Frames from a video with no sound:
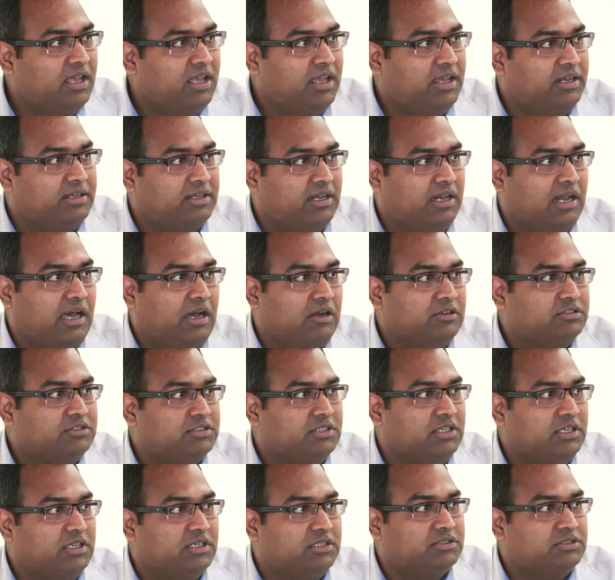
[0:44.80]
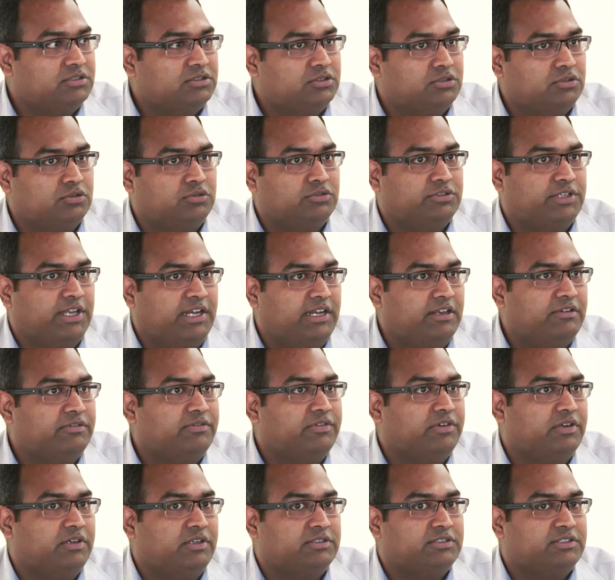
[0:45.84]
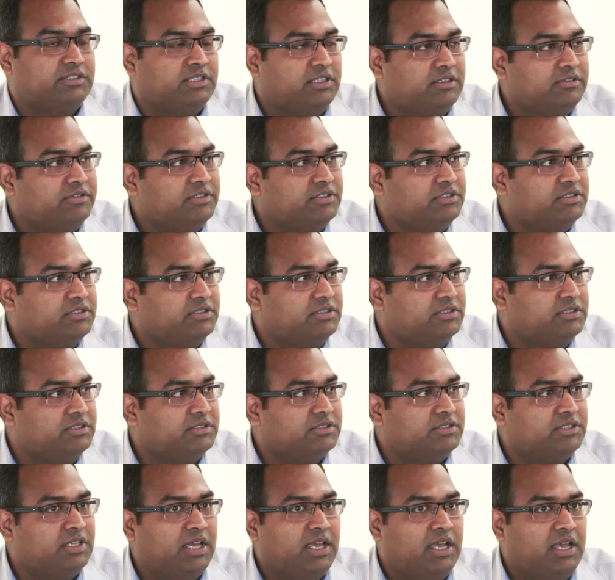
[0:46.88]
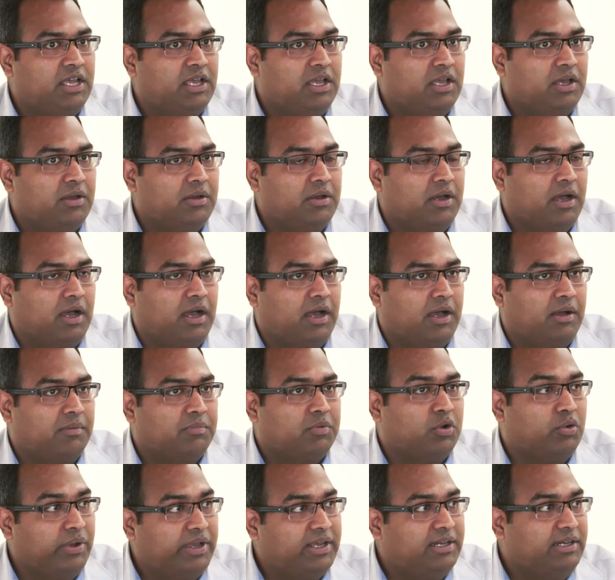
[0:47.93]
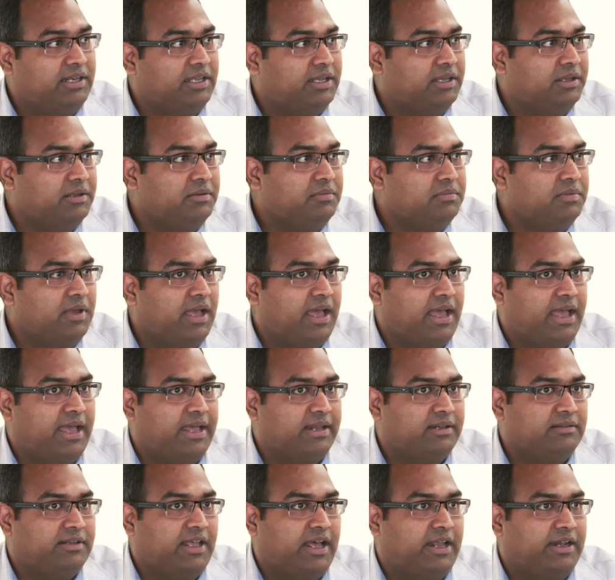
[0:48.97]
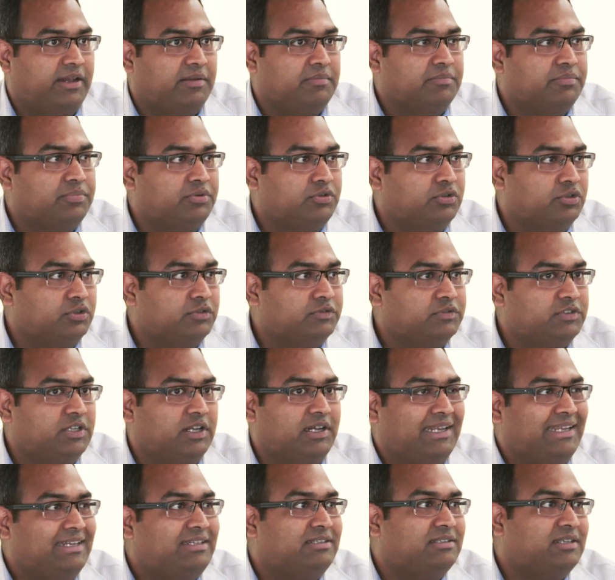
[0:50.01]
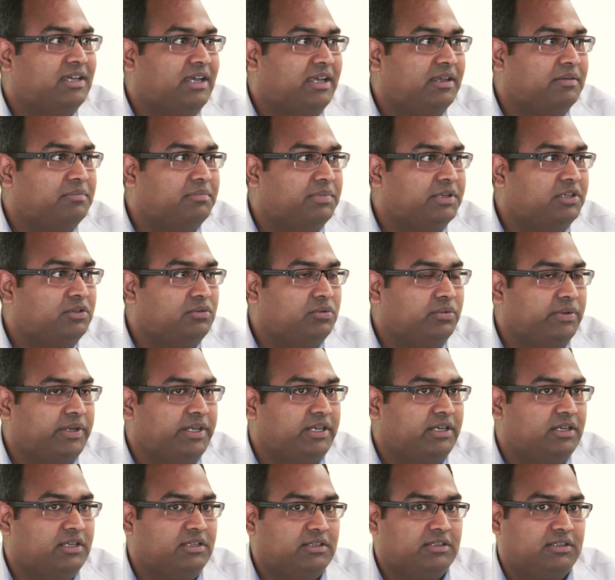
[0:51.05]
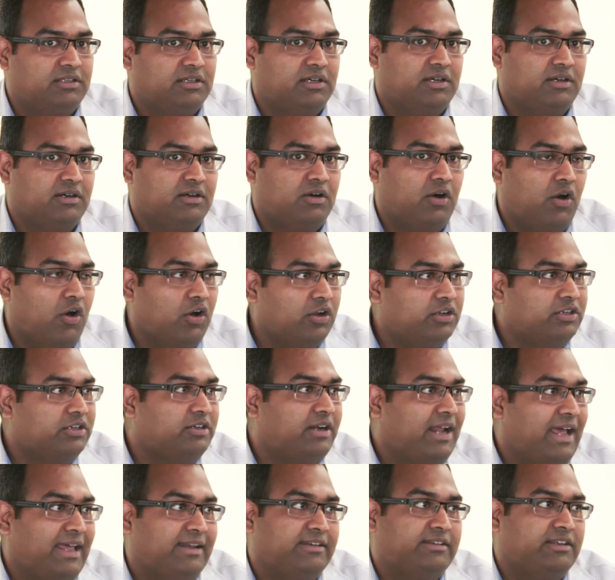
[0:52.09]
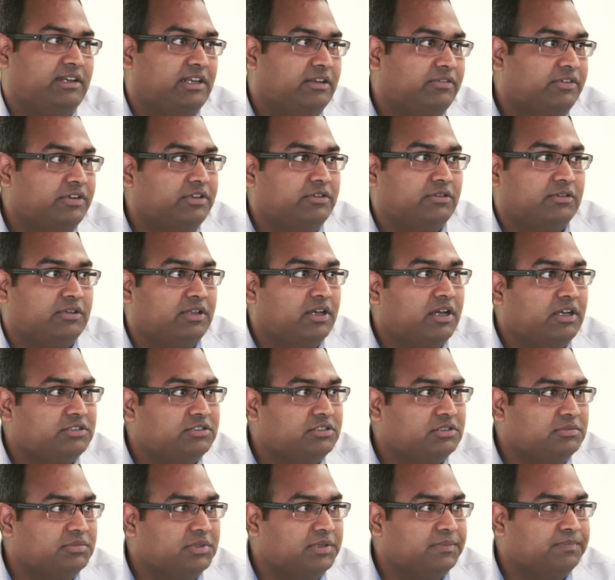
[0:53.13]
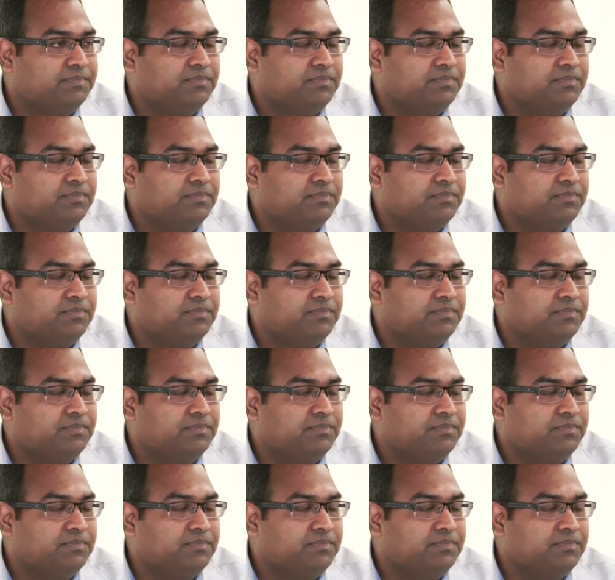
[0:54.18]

It allows us to deliver services quickly, and that improves the lead time between the order and delivery to the customer.